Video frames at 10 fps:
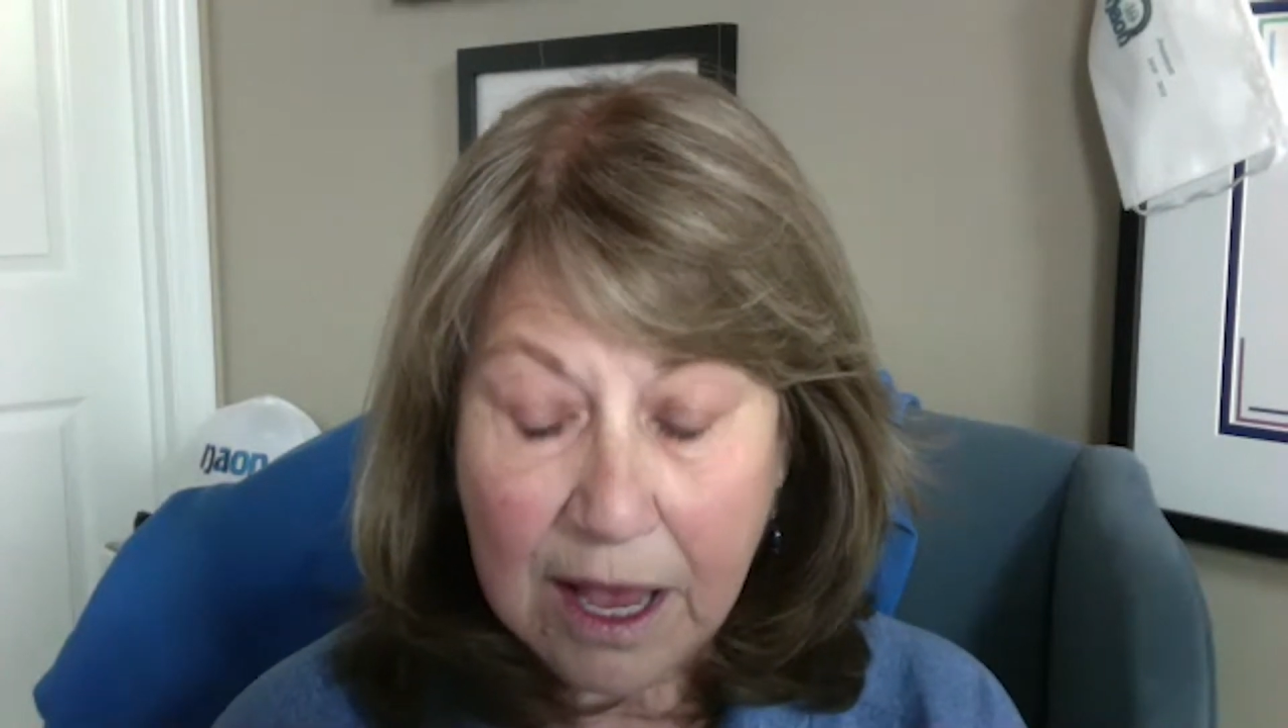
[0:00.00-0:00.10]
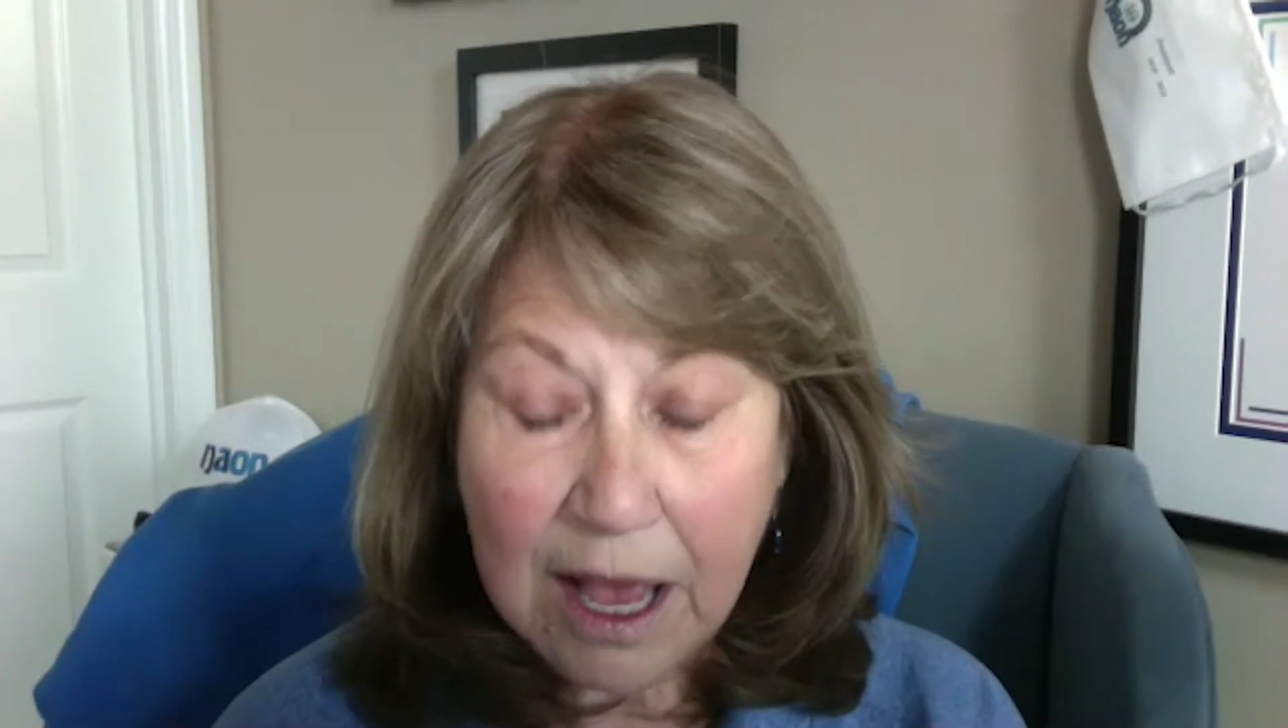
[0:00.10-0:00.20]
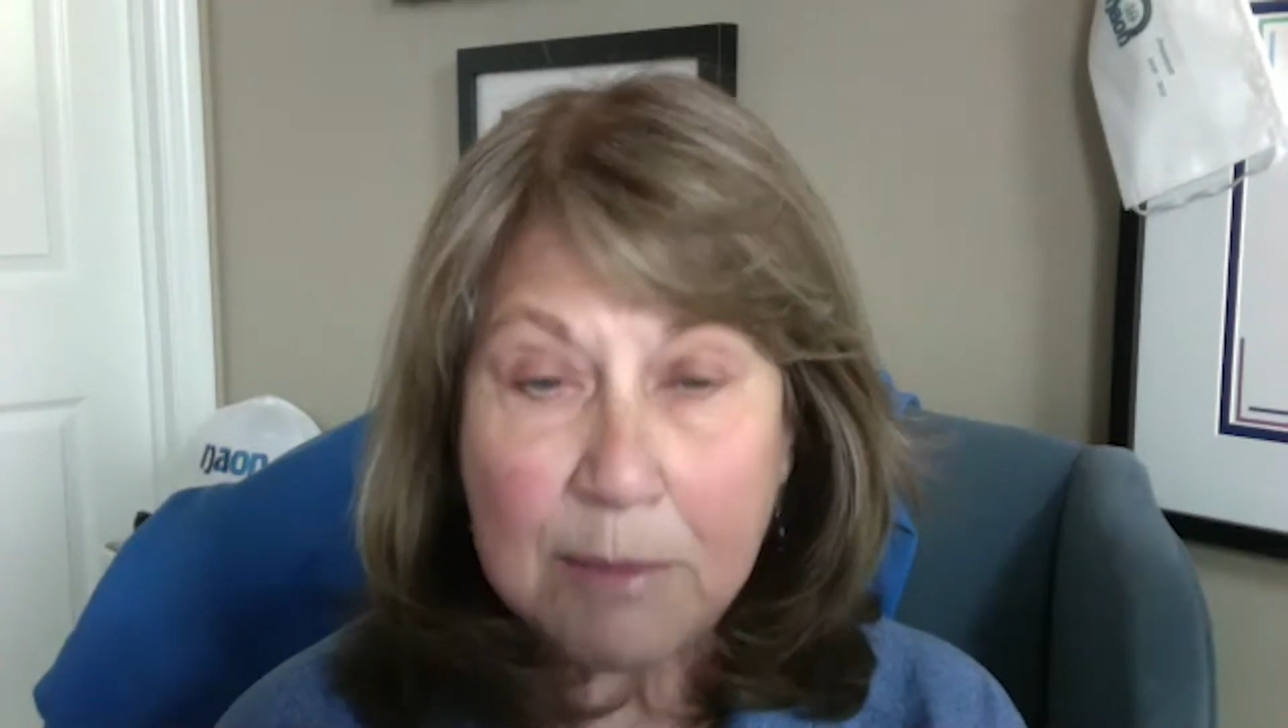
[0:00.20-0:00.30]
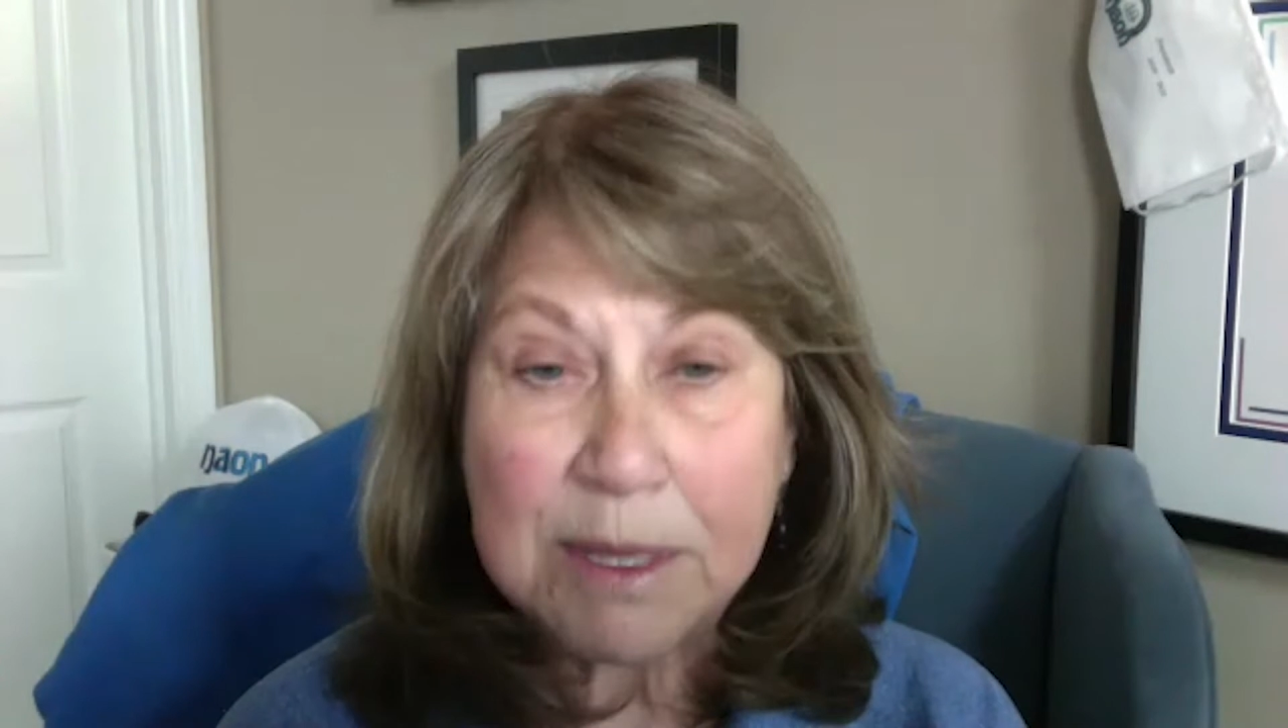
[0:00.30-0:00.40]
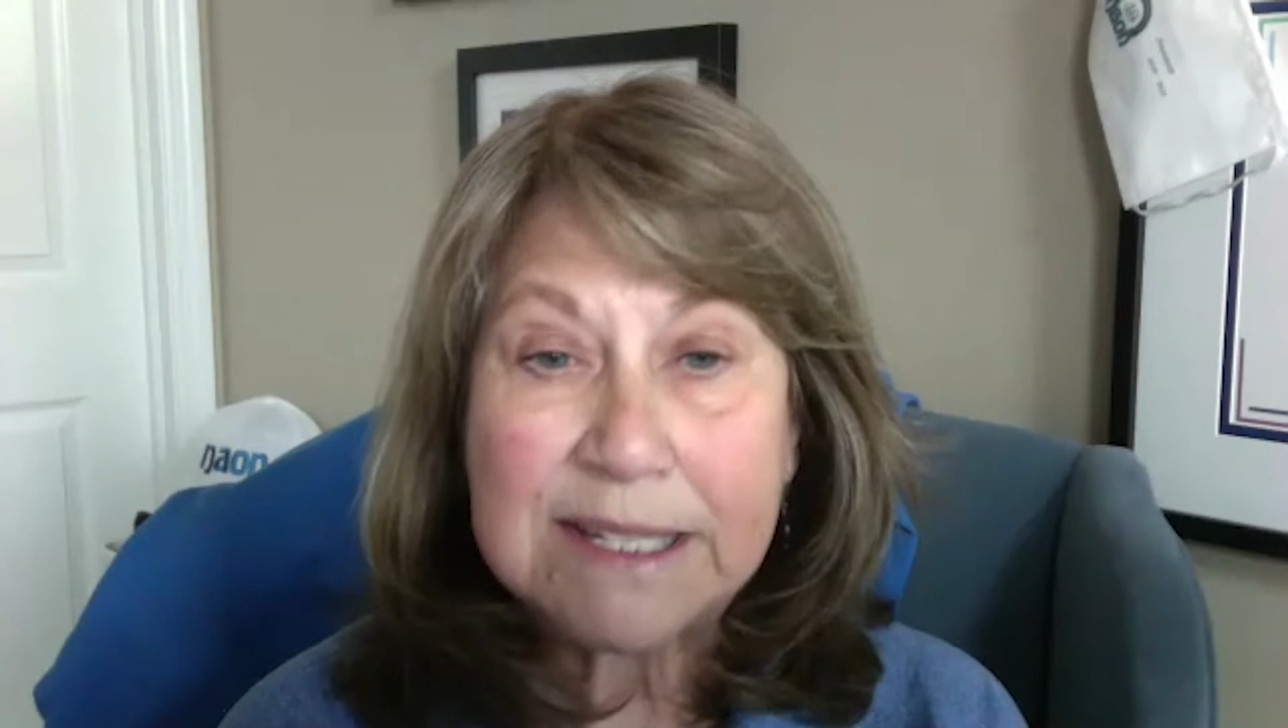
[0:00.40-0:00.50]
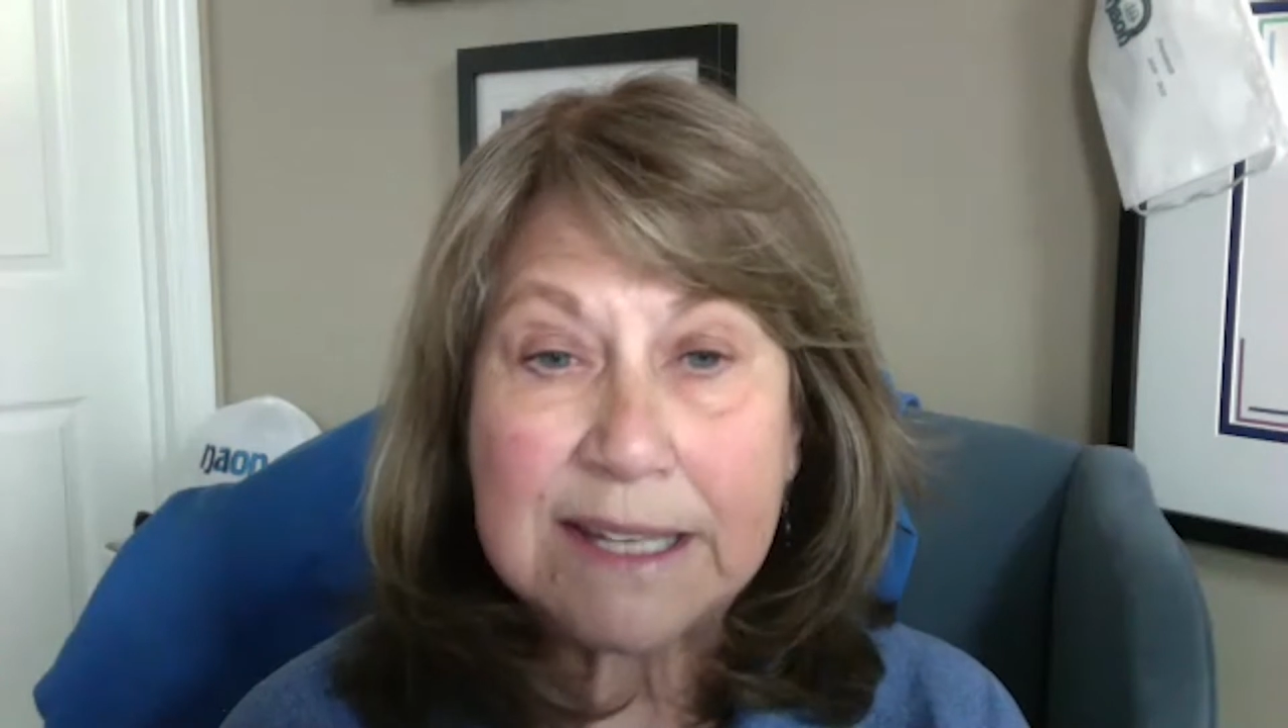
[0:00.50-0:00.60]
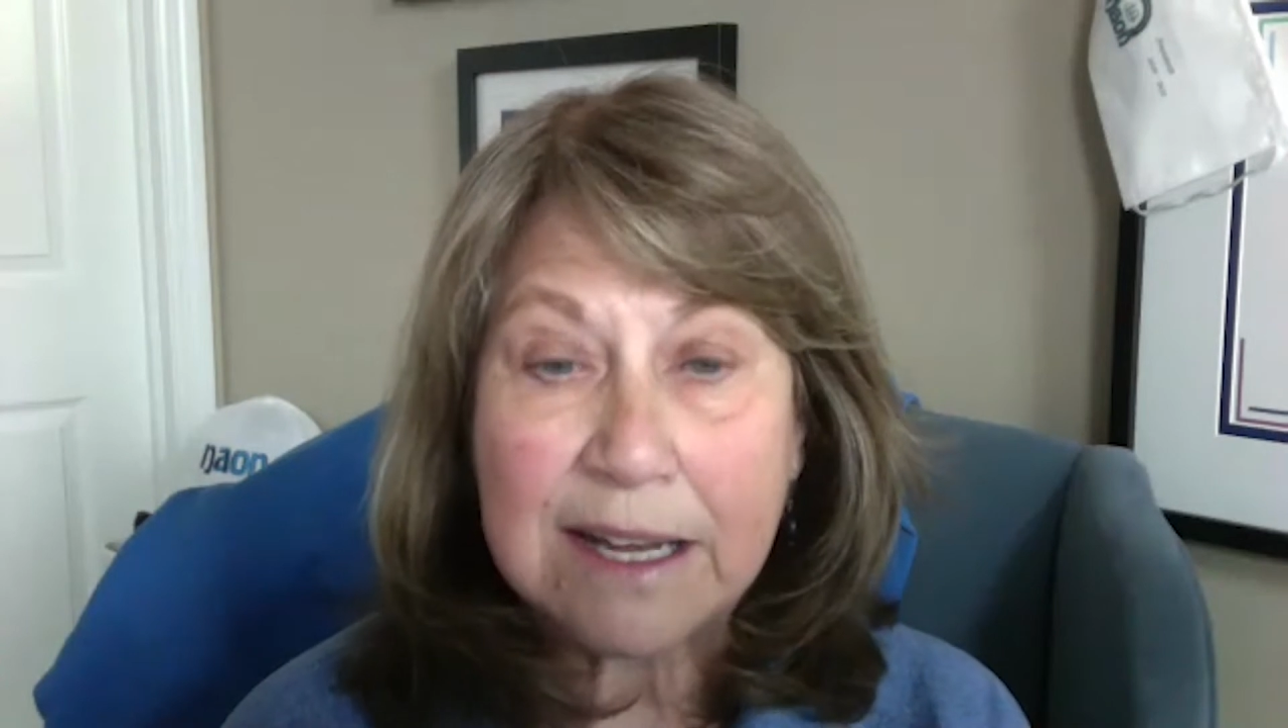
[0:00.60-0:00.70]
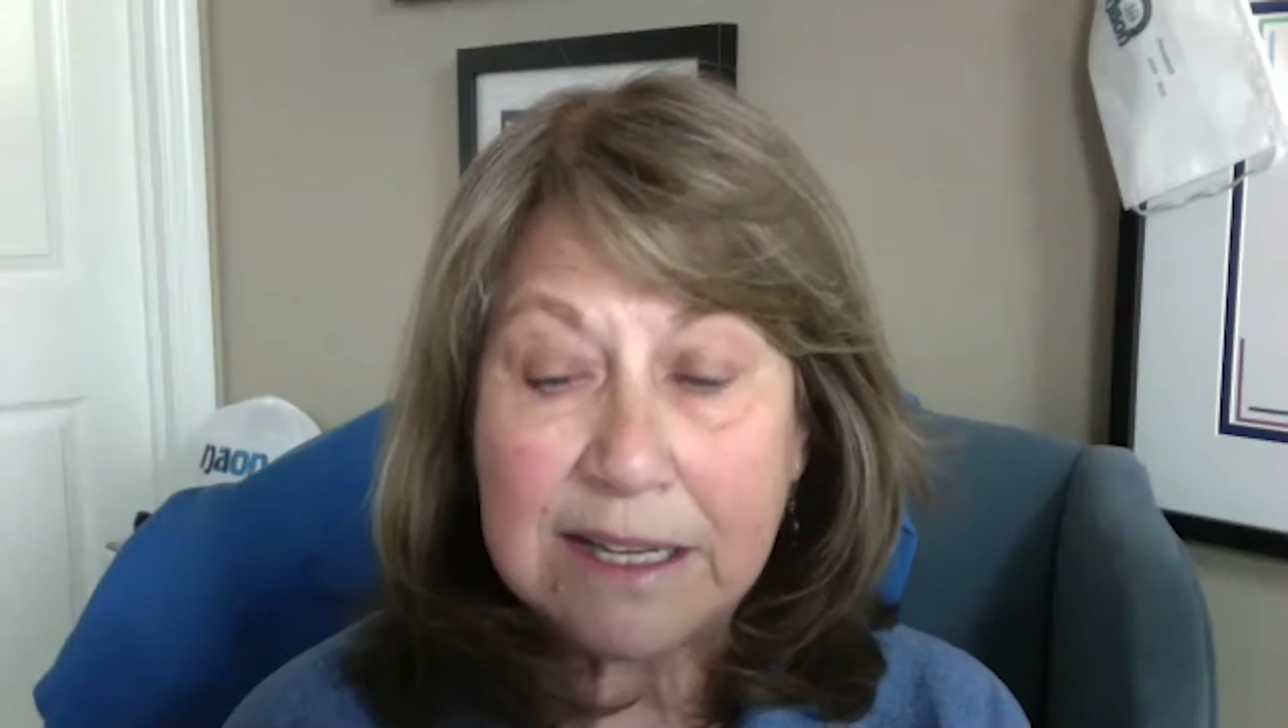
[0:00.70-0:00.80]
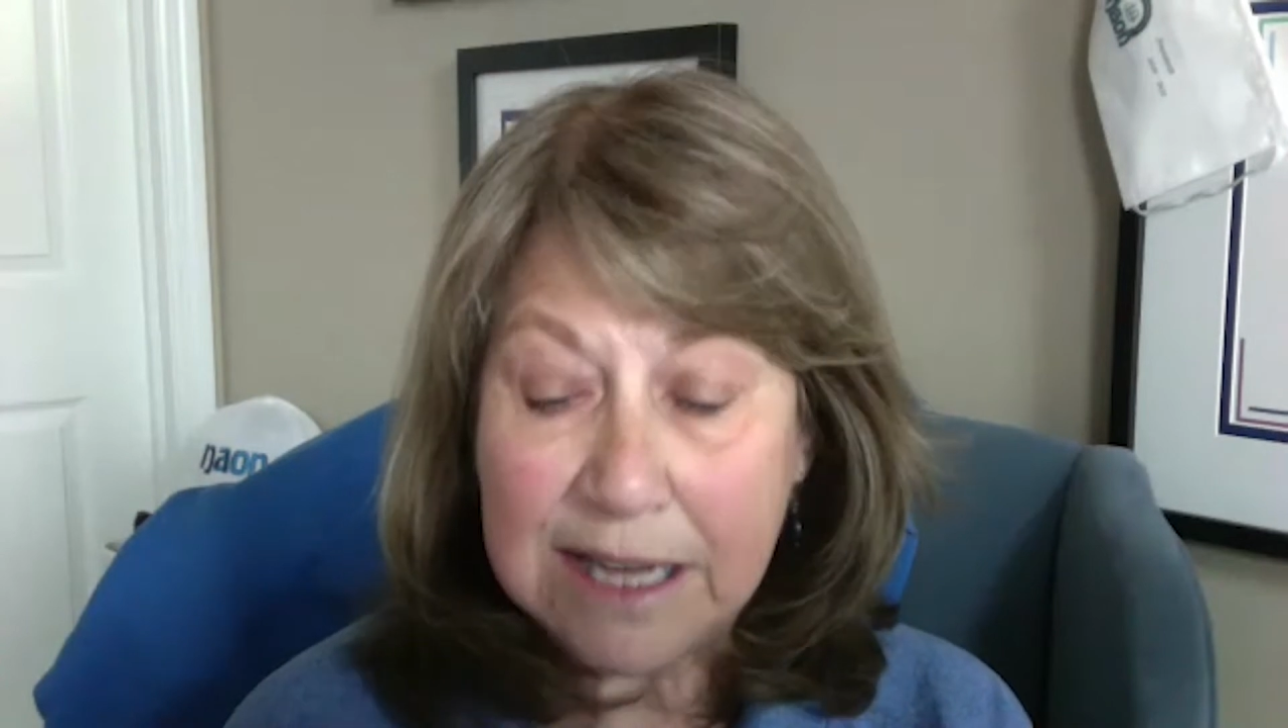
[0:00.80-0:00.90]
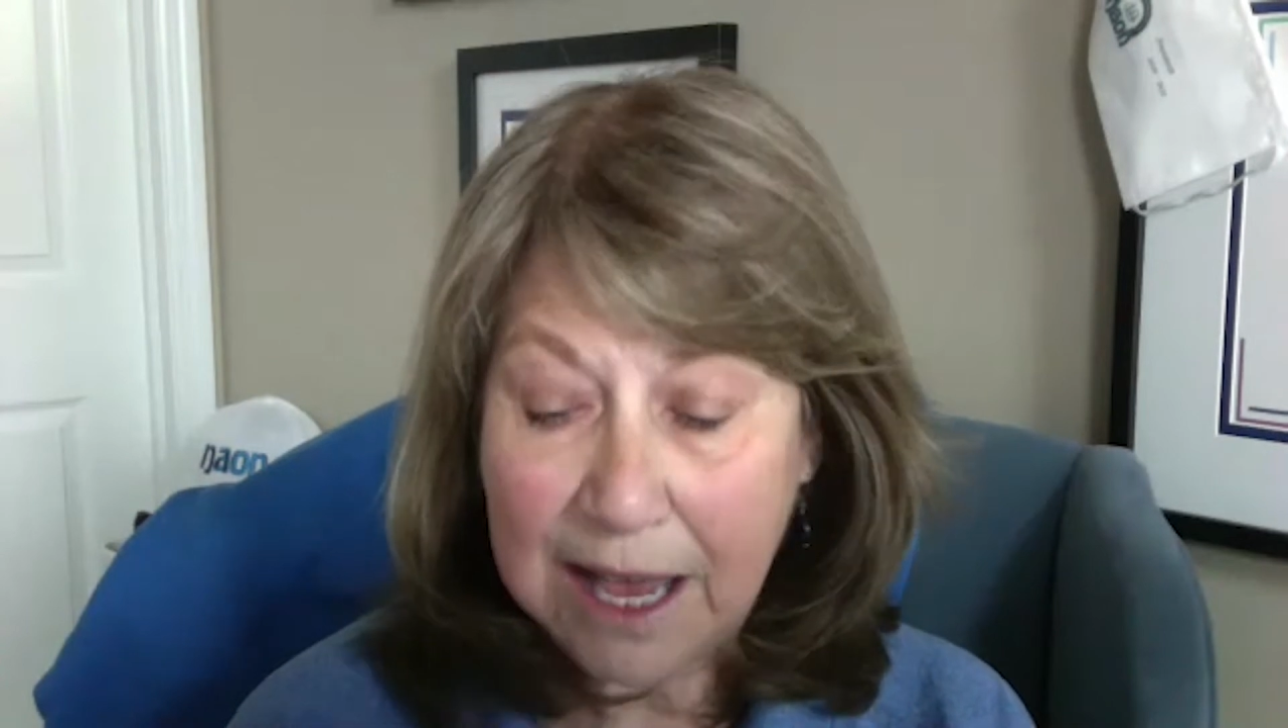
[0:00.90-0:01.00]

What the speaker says: I'm excited to